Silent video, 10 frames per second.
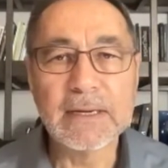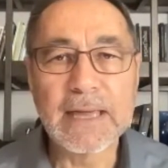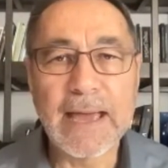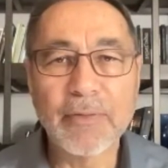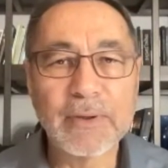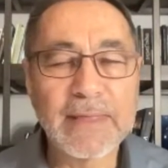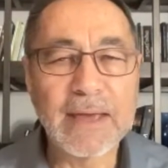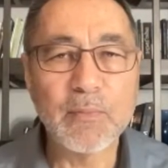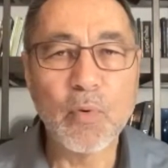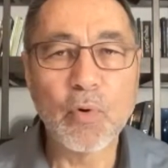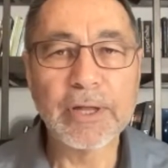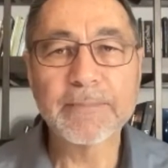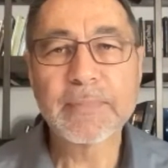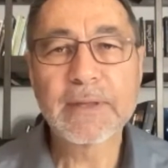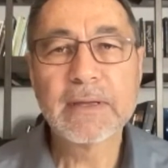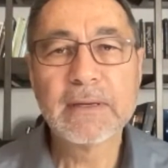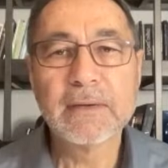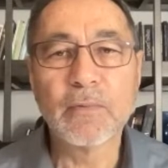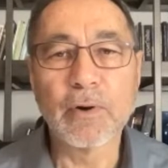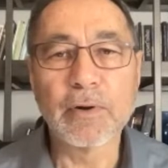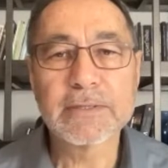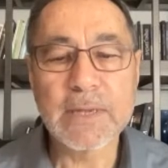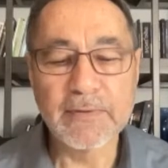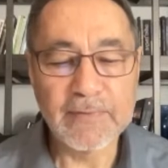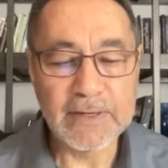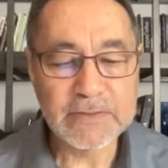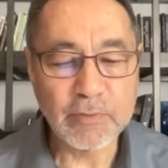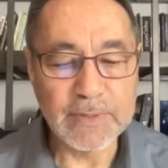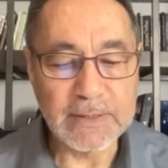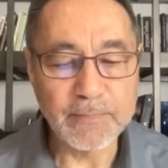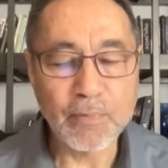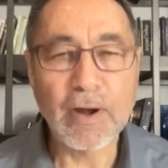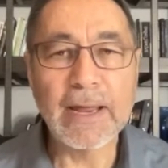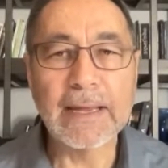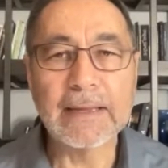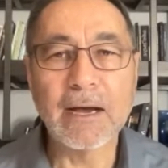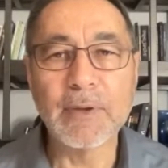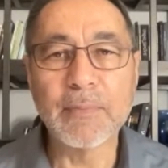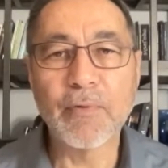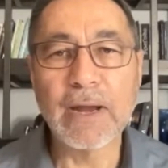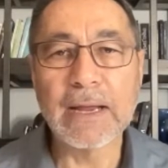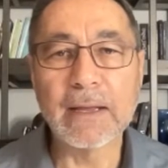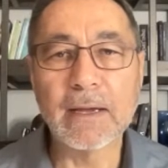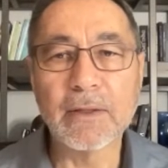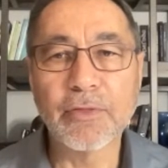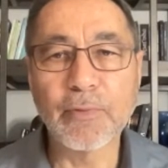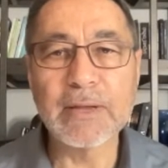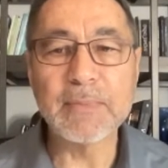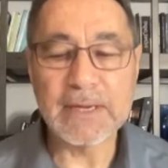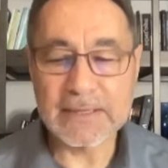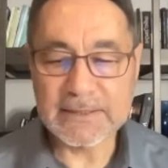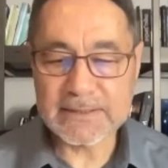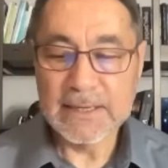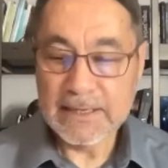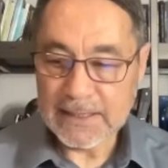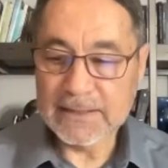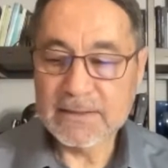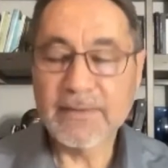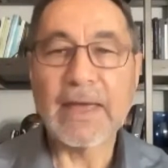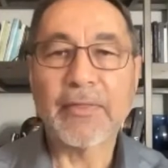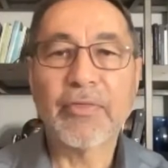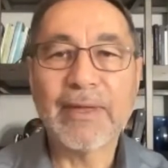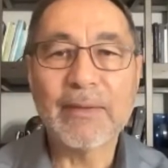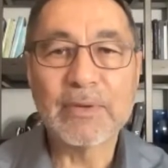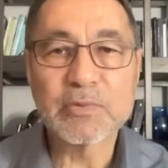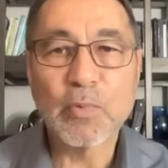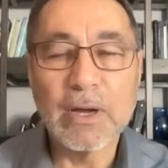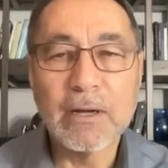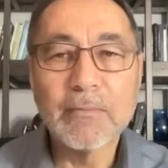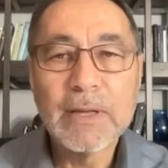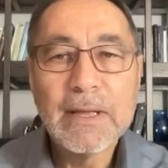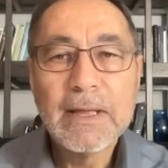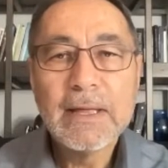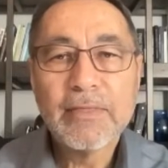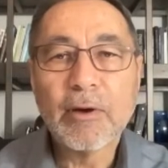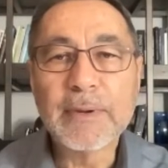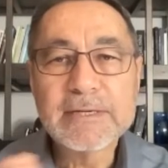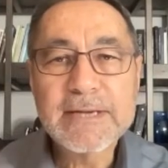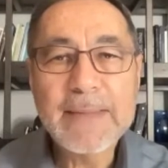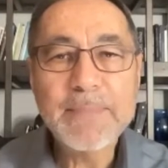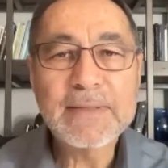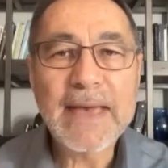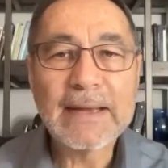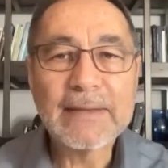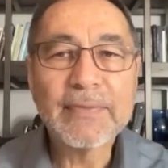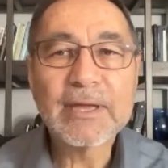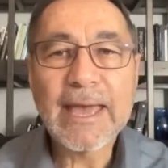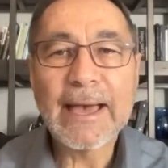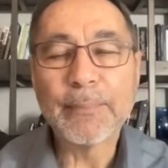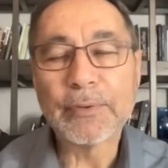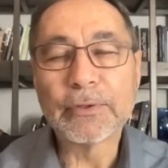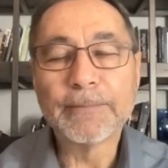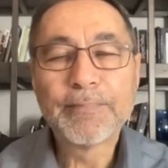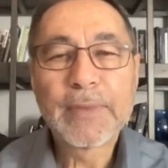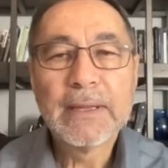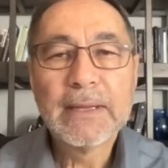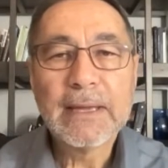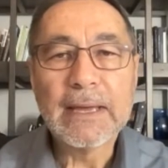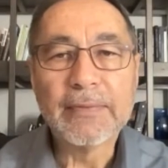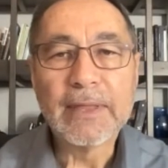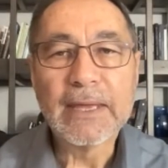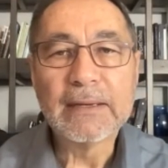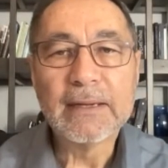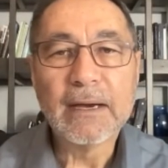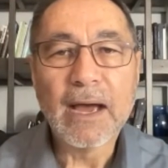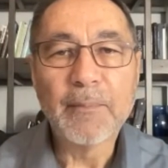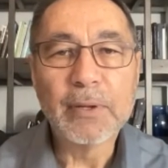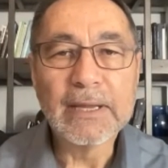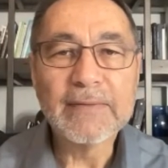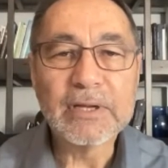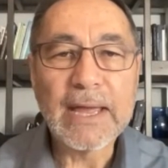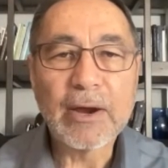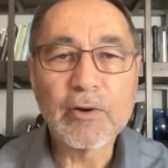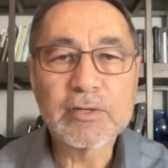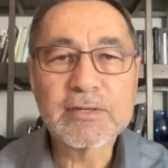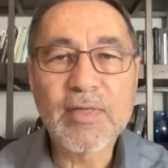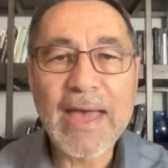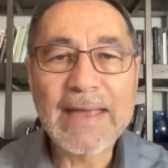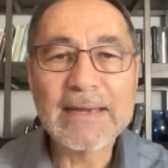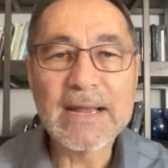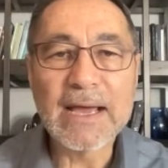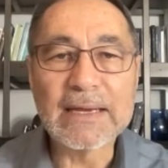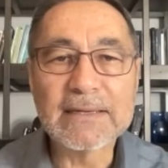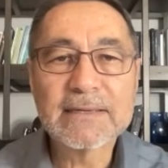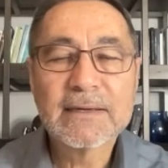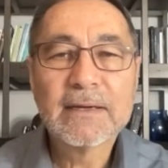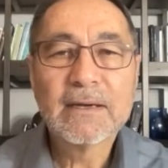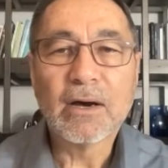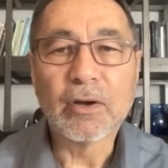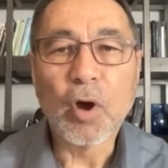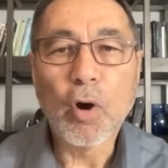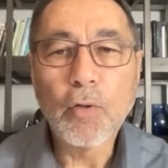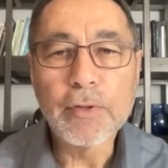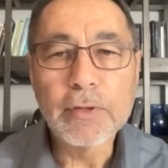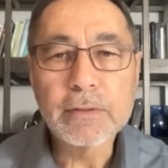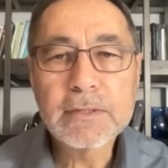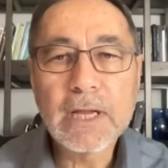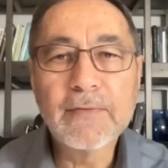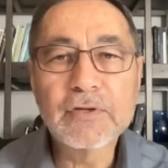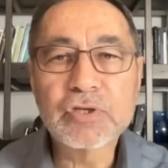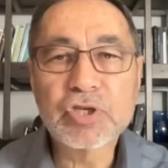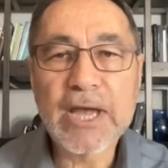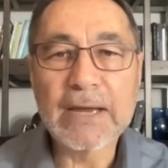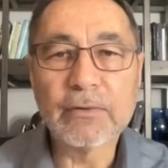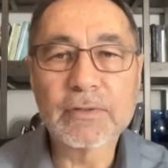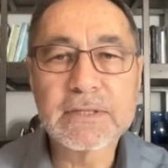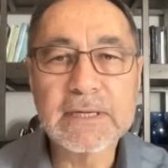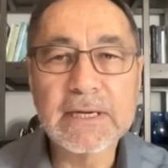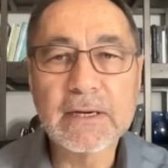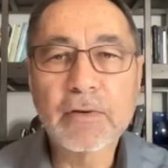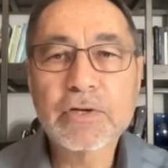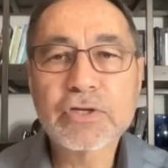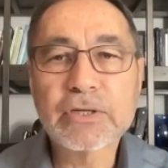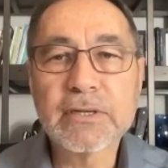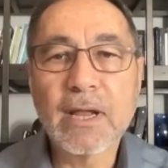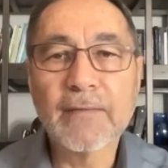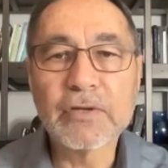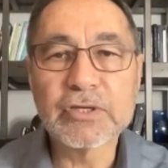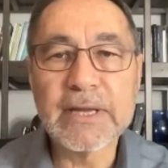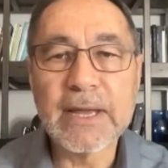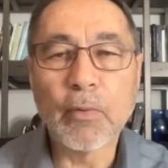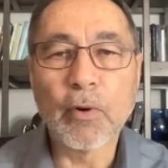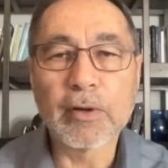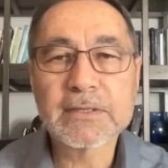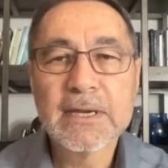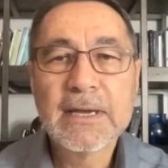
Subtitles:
Gathering that morning, where some of us will be praying. I'll be praying 3 minutes into that theme as well. They'll be taping that in the Capitol, and then I believe it airs that night on all the television channels, the Christian television networks